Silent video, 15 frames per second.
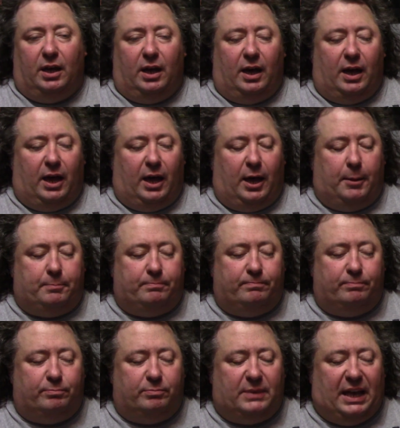
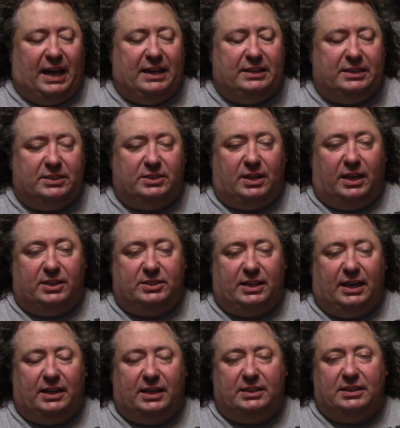I
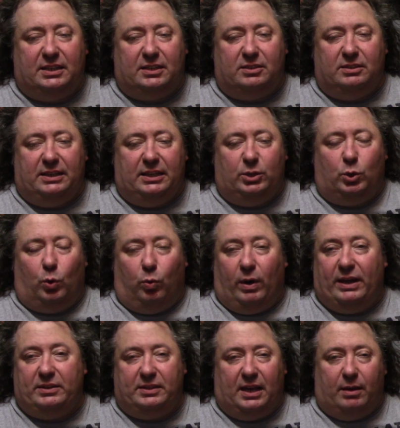decided I didn't need
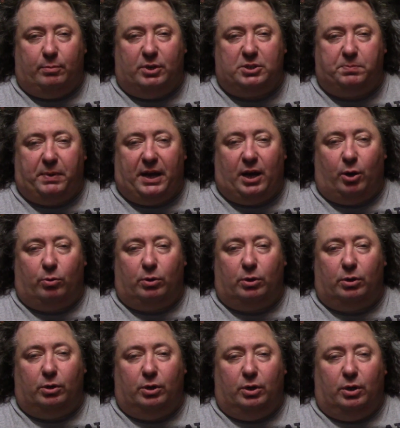quite that much
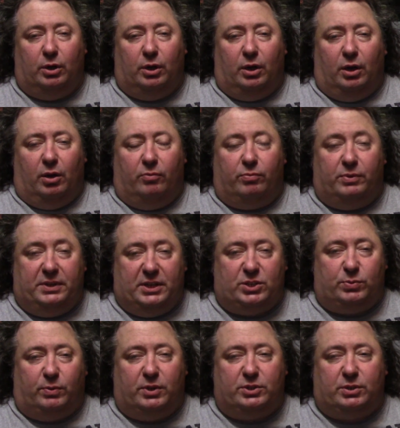power for
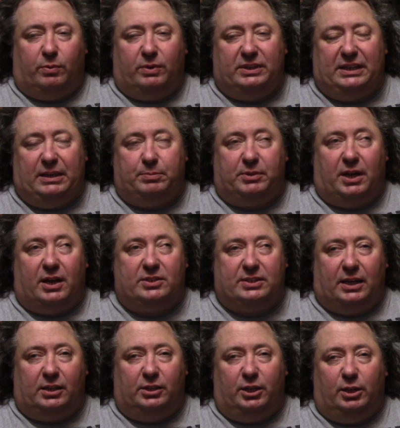this one, so I wanted to keep the cost
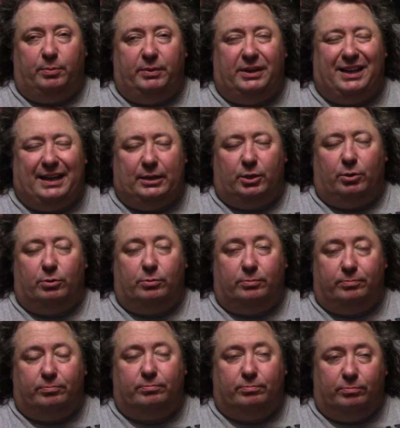down a little bit. I know
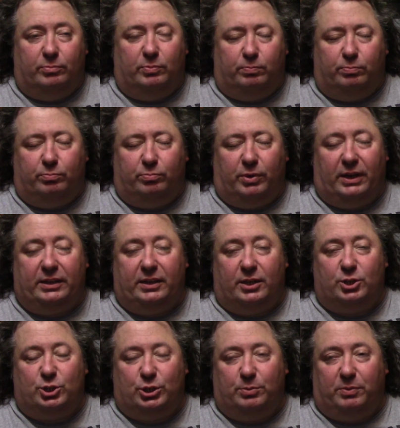probably
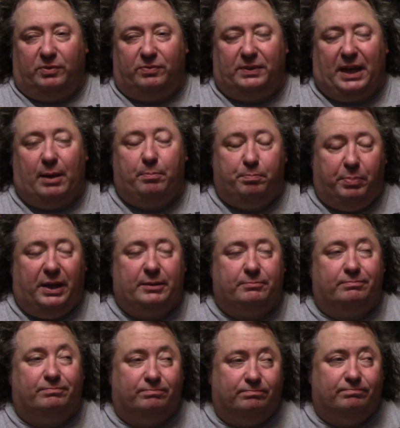gonna shoot me for that, but
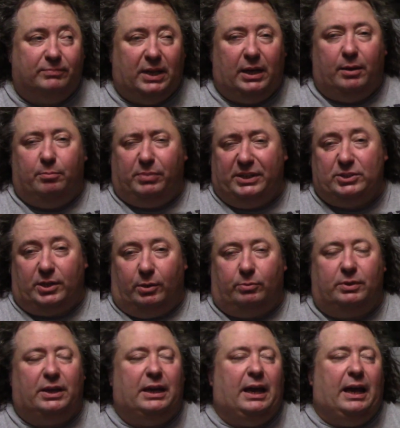please
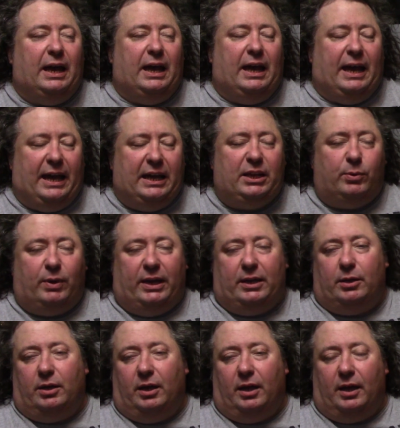don't. Anyway,
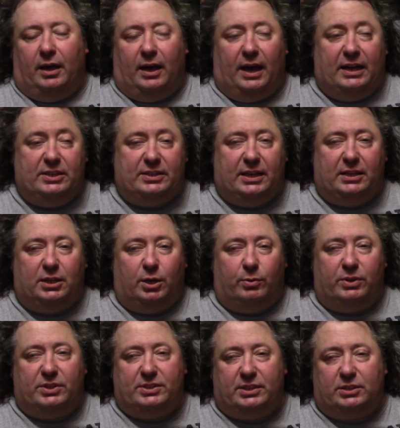I decided to go
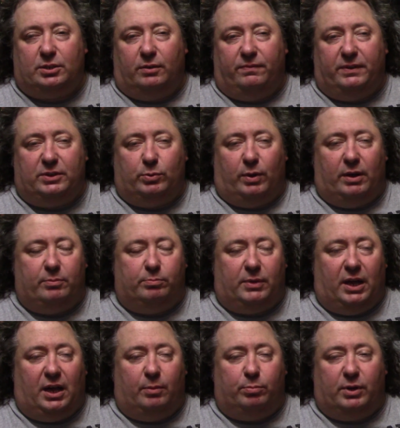with a 650
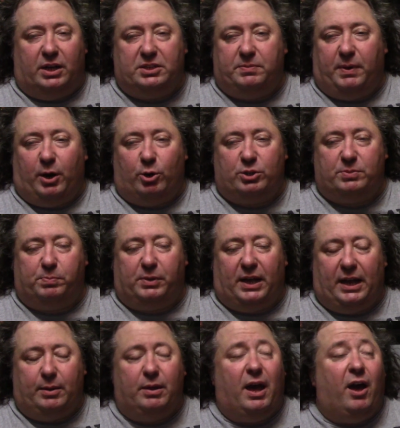watt bronze power
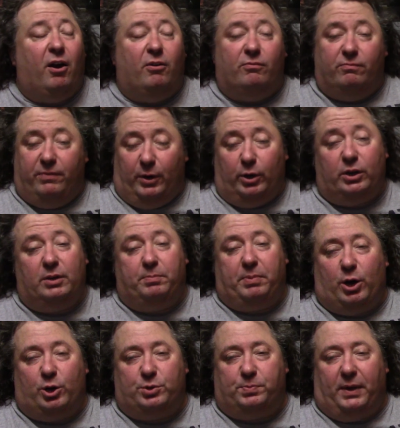supply. Very good
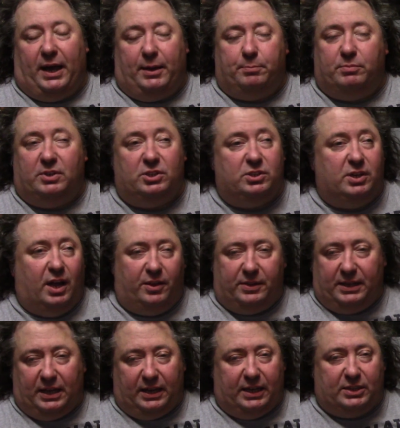supply.
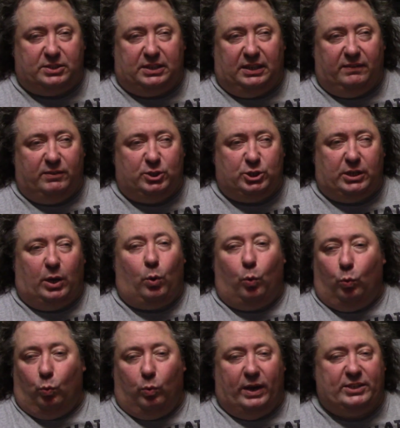Nothing against EVGA
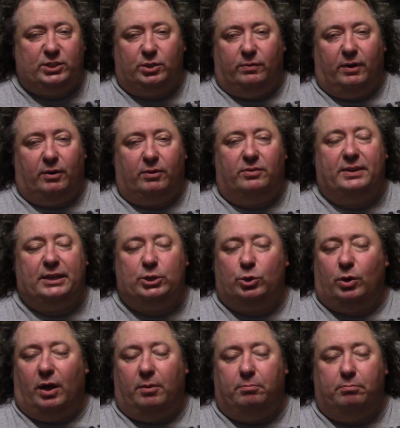whatsoever. They
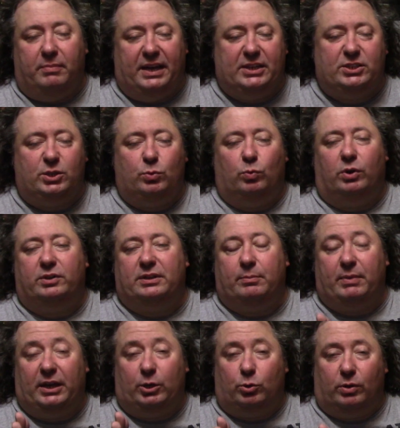do amazing work. They
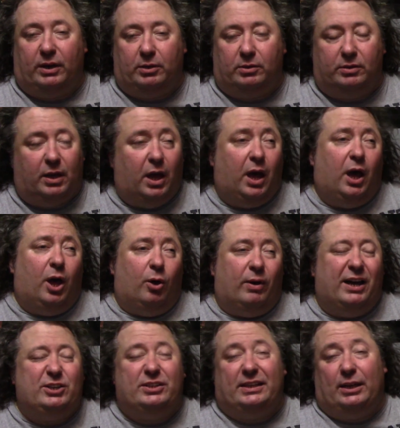make great. Well,
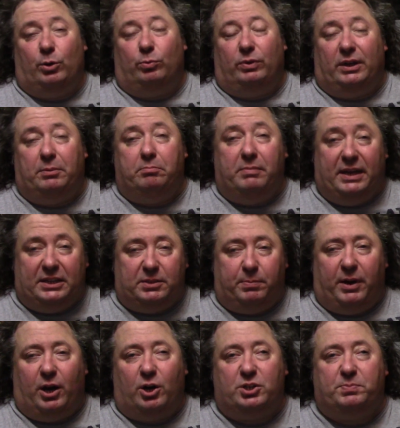actually, they don't really make the
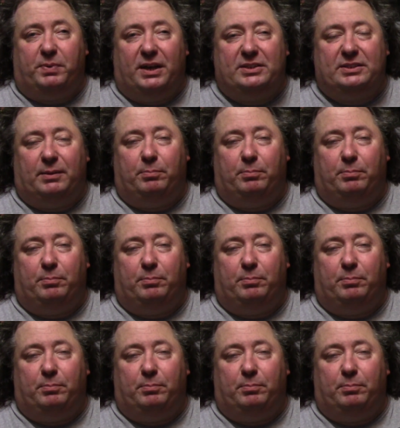power supplies.